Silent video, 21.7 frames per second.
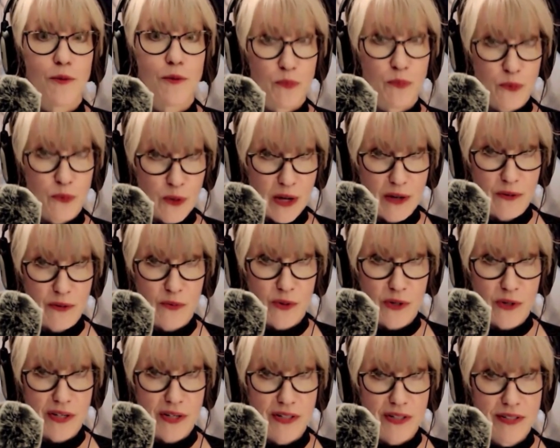
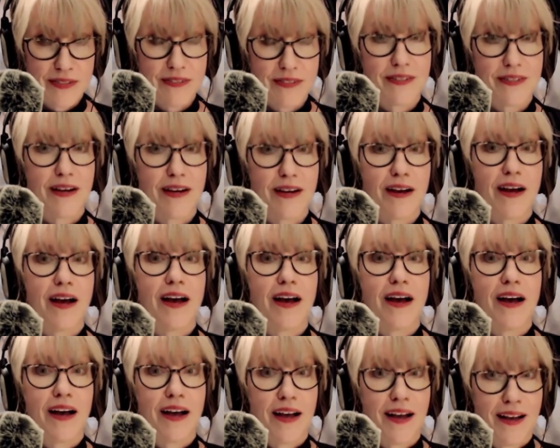Broadwood
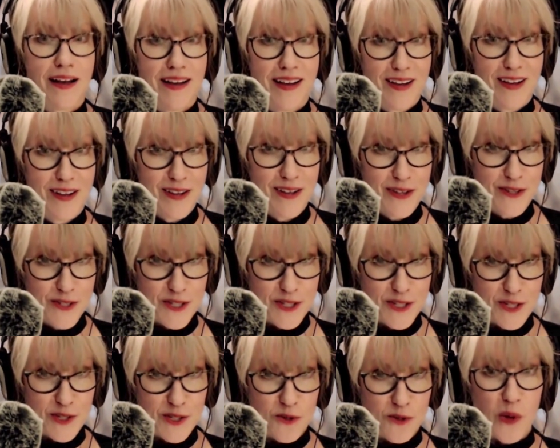
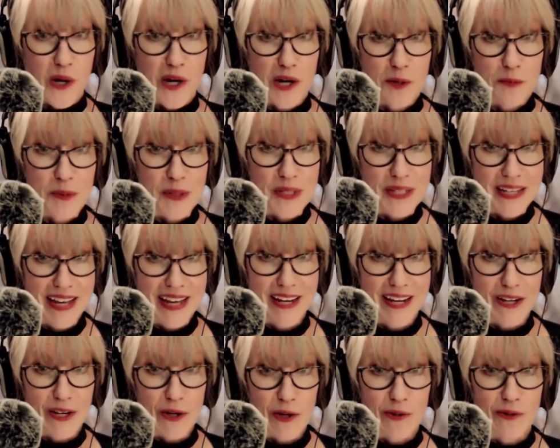square
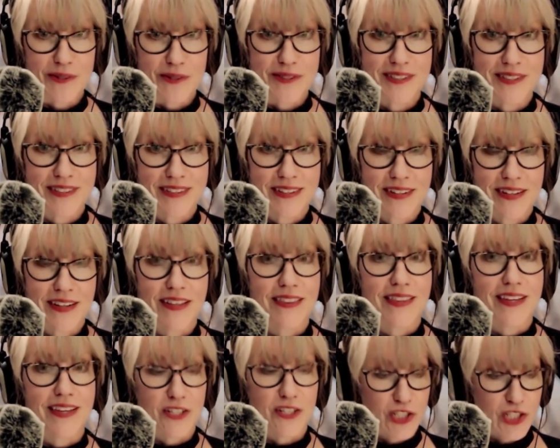piano
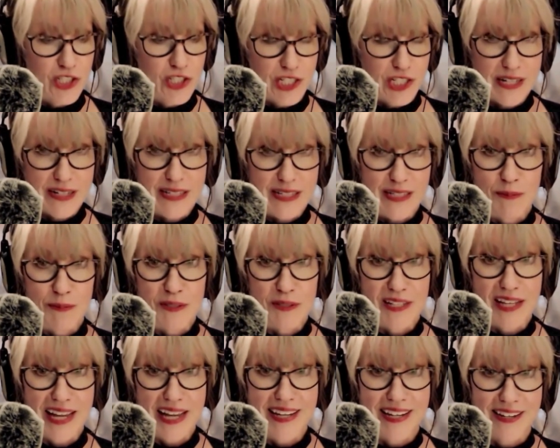that she is
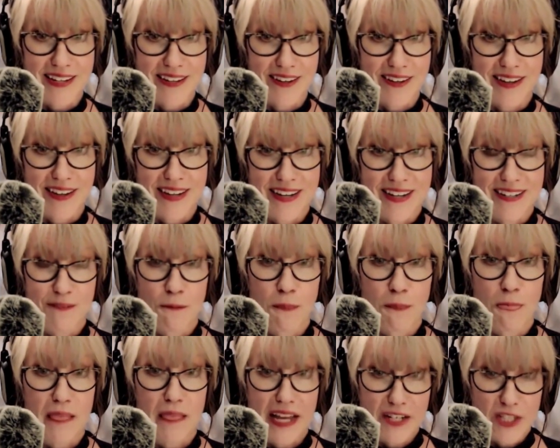playing on.
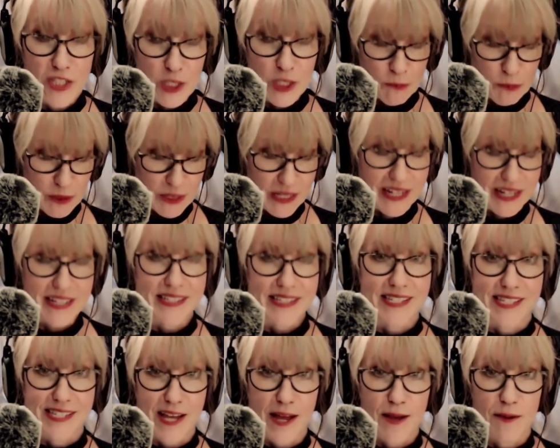And she plays
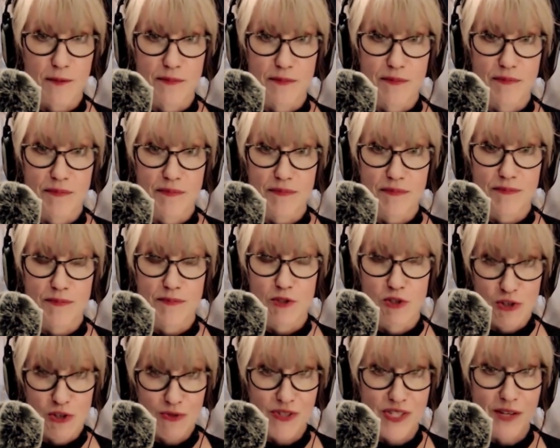some
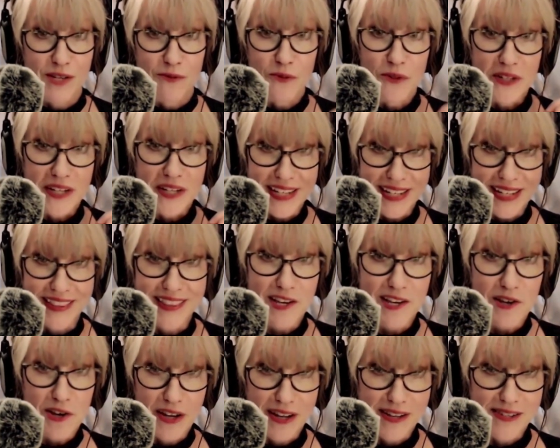tunes that were in the
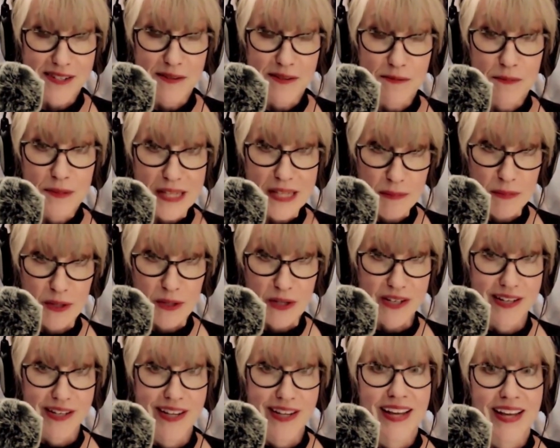Austen playbook.
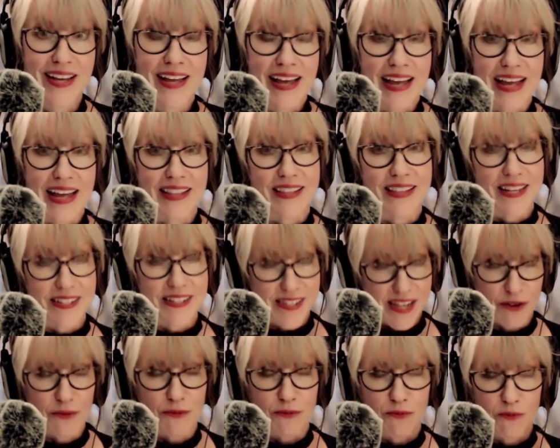And that's
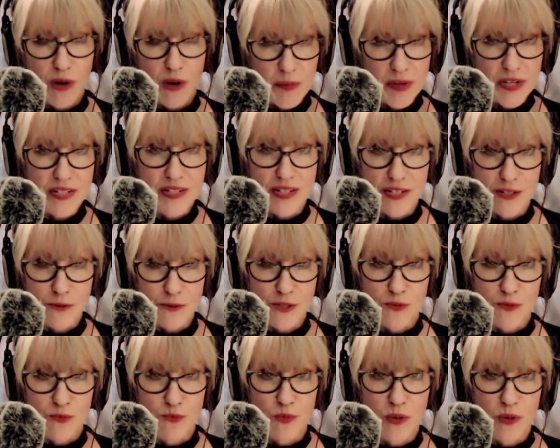how Robin Adair was
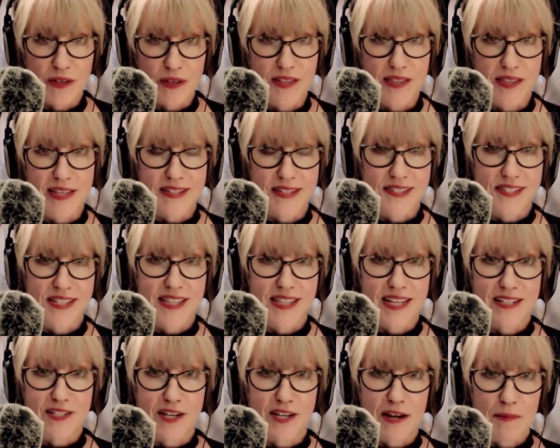one of the things that they
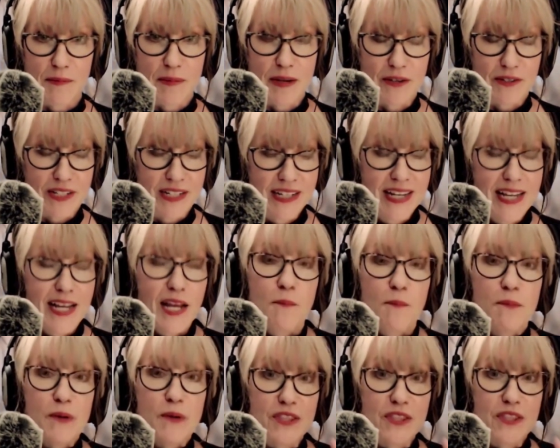talk about.
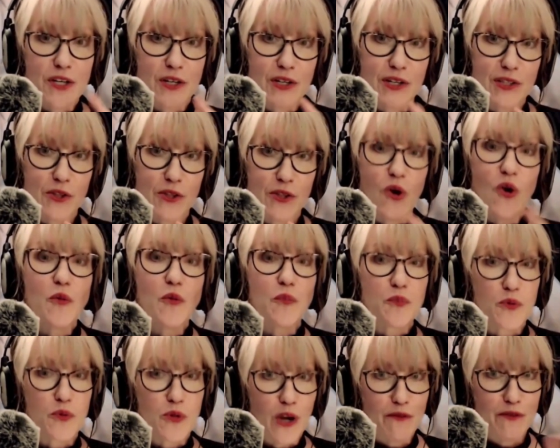But the whole
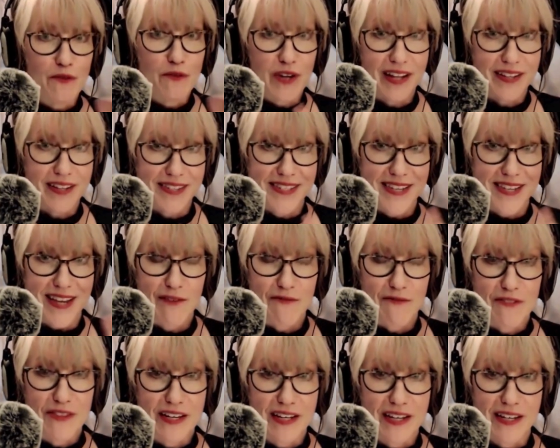provenance of
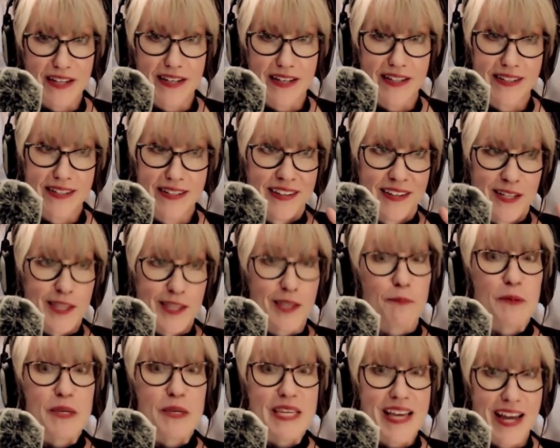the
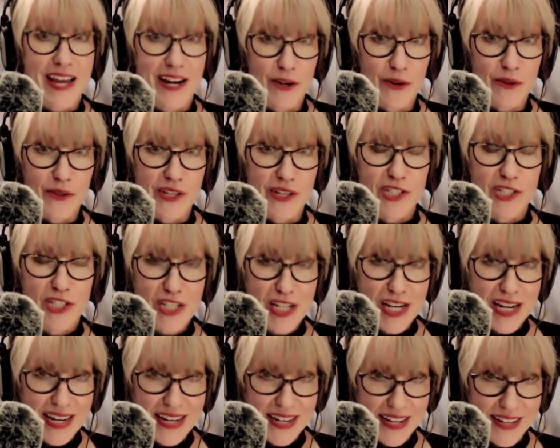piano that she
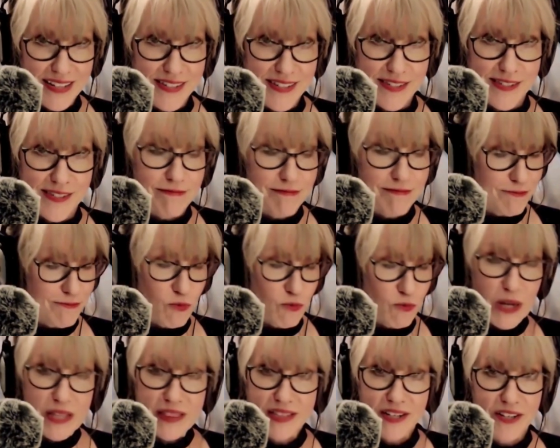has
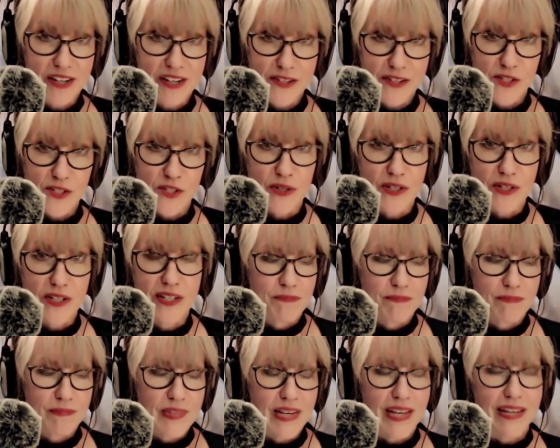right there next to her
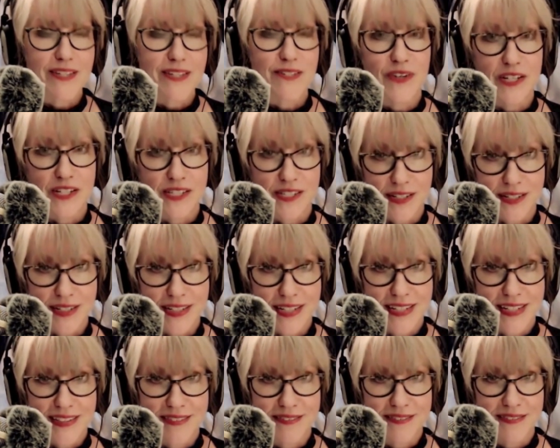is very silly.
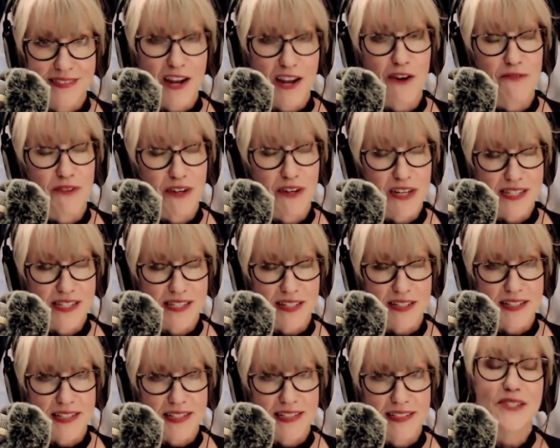They're very
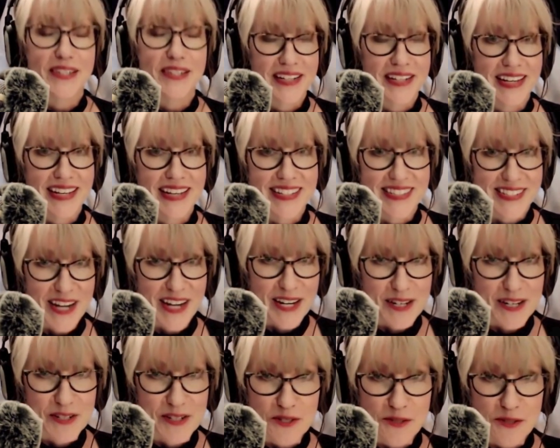silly. He's got a
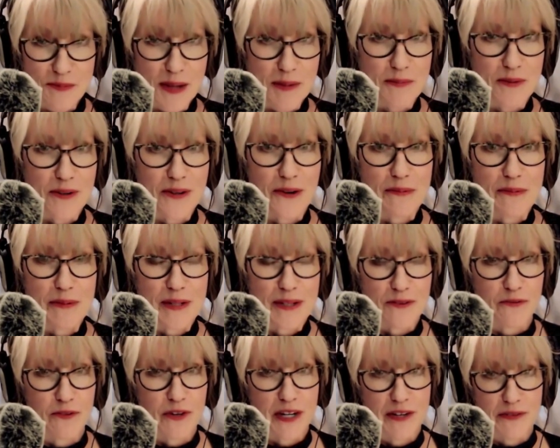newspaper open in
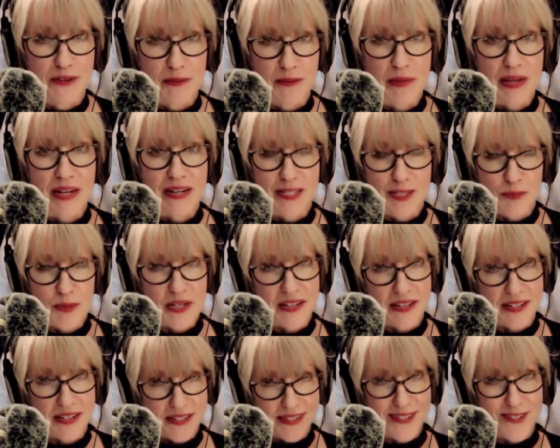front of him, and it's
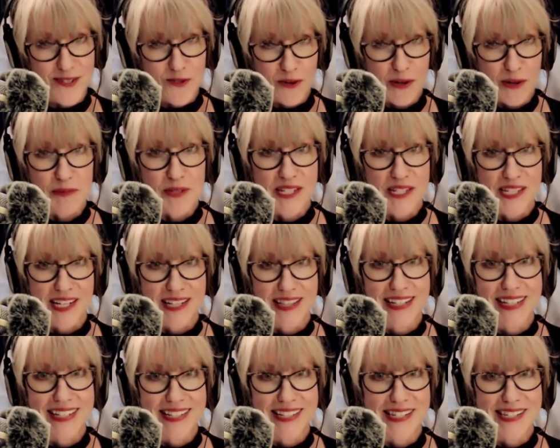because the script is on the
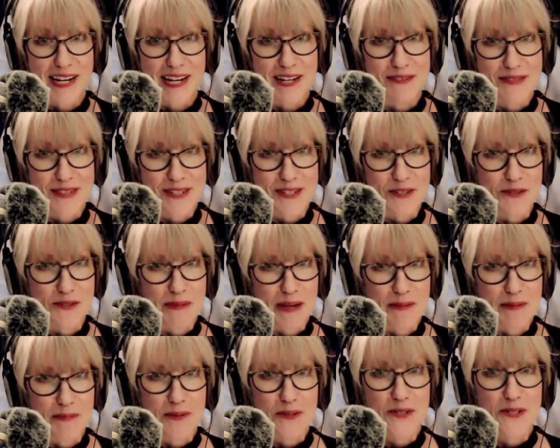inside of the
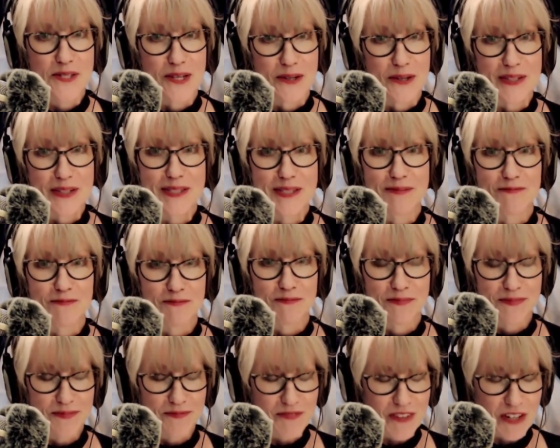newspaper. So it's
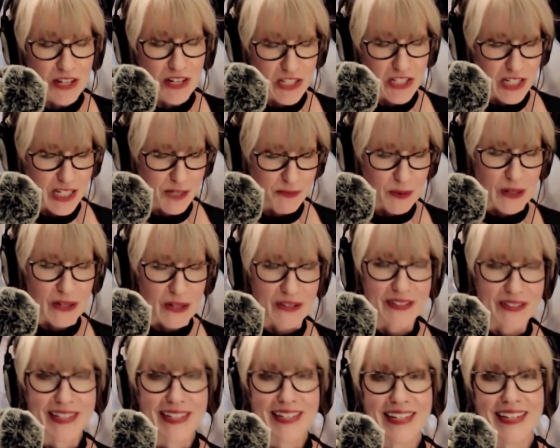very cheeseball,
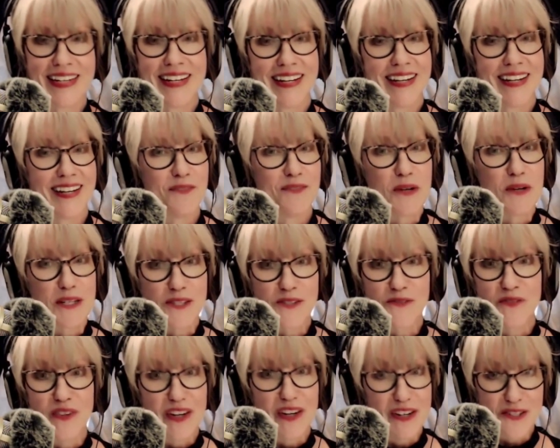but it's
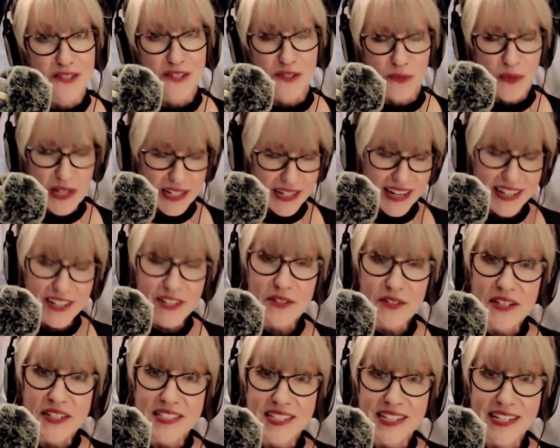very sweet. And you
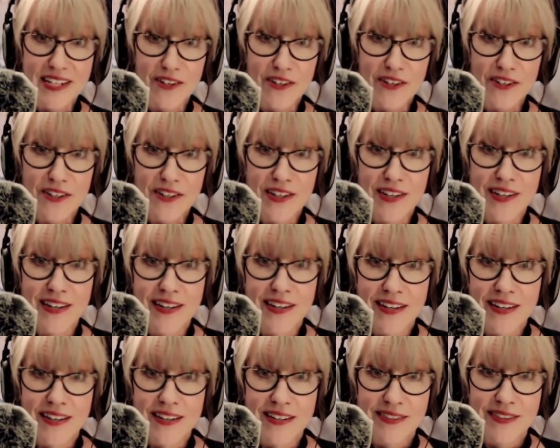get to hear
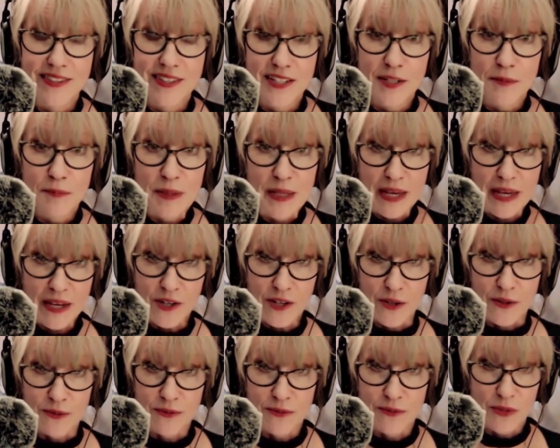the
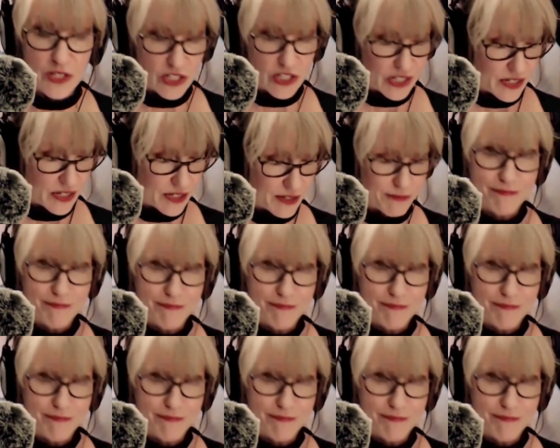piano, which is